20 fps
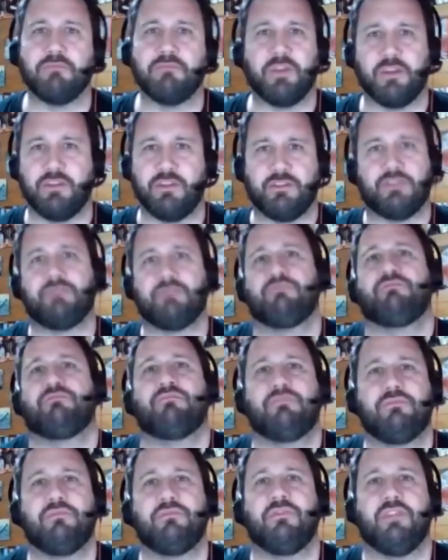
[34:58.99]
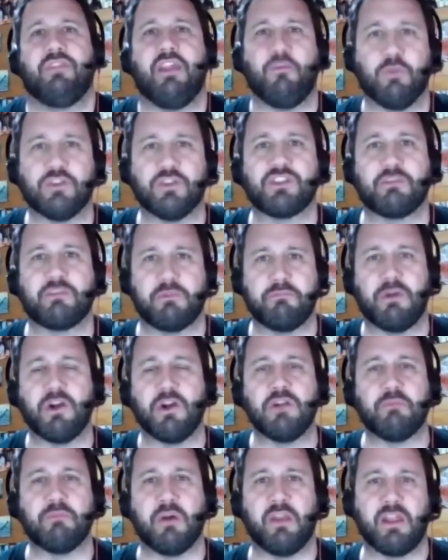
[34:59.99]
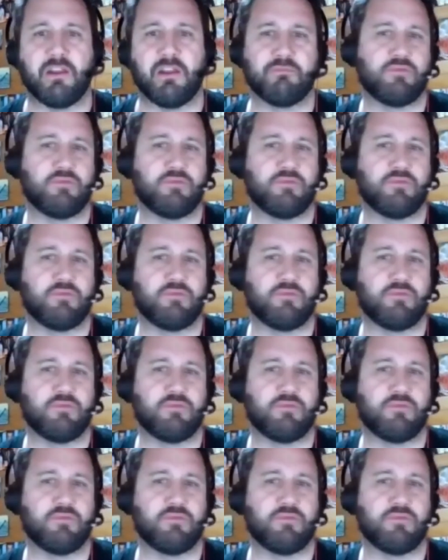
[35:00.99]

because they want someone mobile. They would